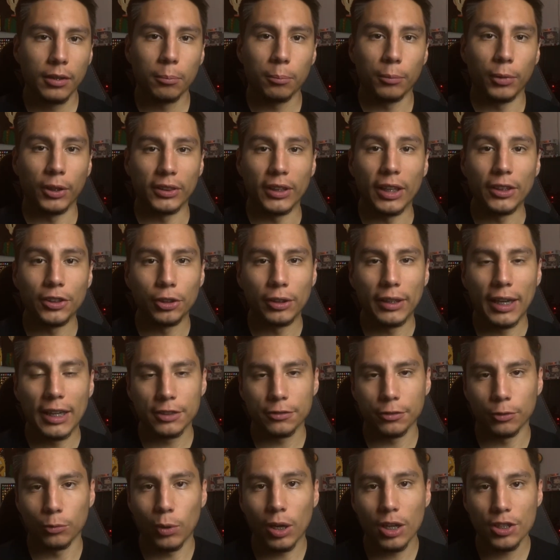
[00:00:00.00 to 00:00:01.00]
But thank you guys
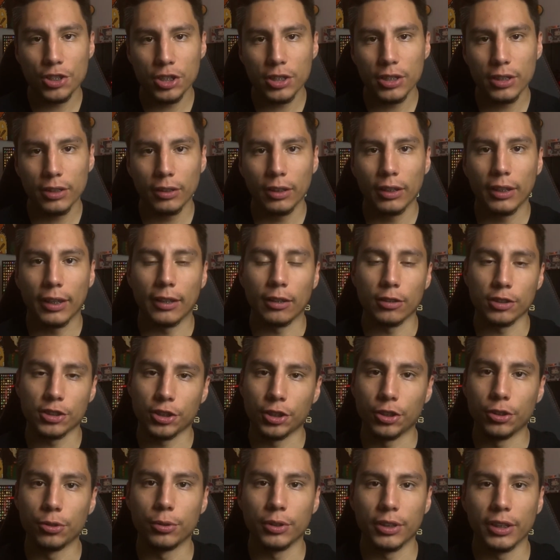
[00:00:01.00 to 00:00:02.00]
for watching, and I'll
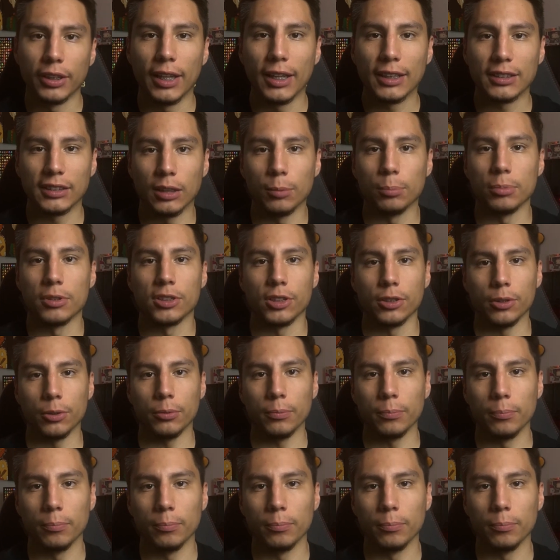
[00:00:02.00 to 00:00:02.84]
see you in the next episode.